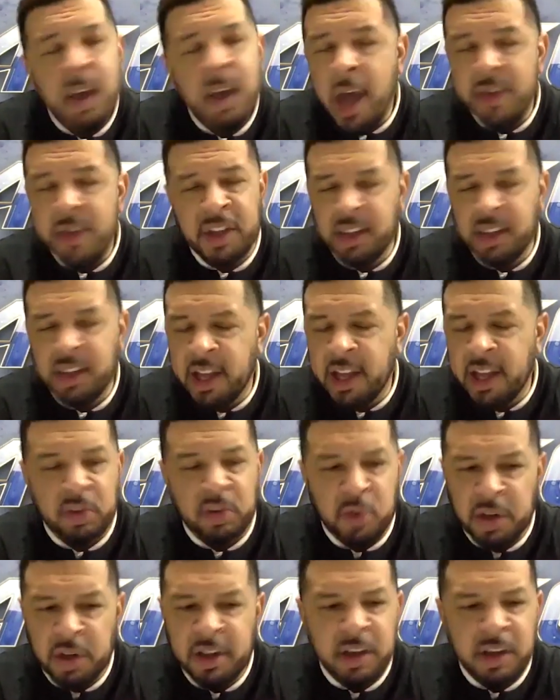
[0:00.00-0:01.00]
I think Nate's a
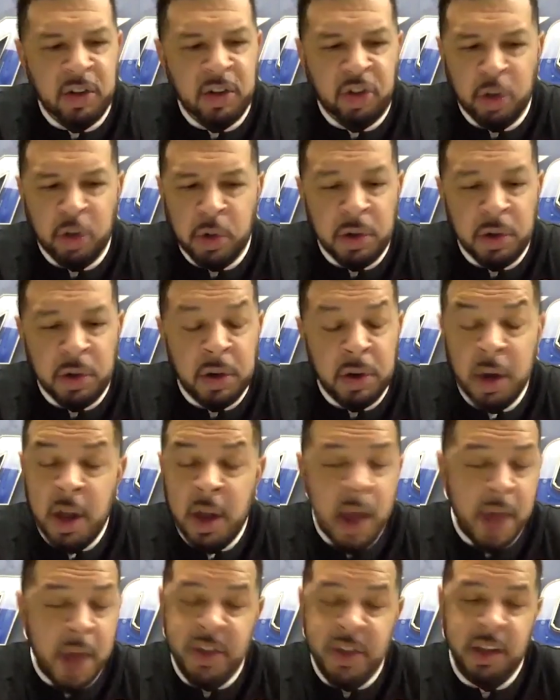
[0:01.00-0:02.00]
really good shooter.
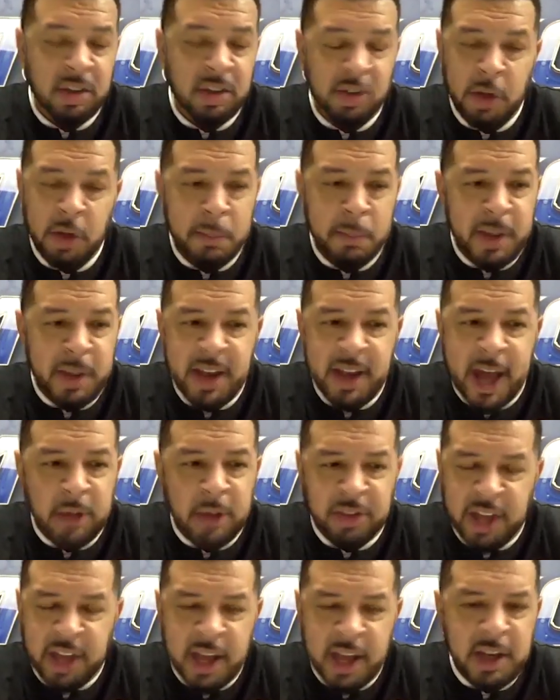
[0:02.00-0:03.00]
I think he's going to be an
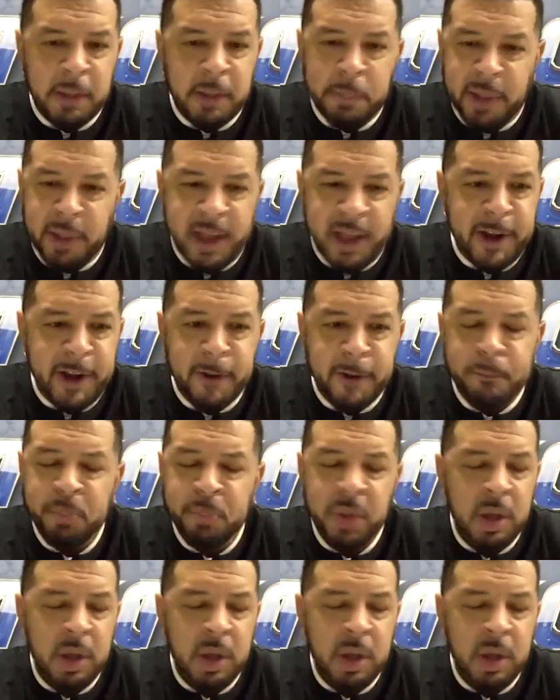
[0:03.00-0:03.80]
outstanding player.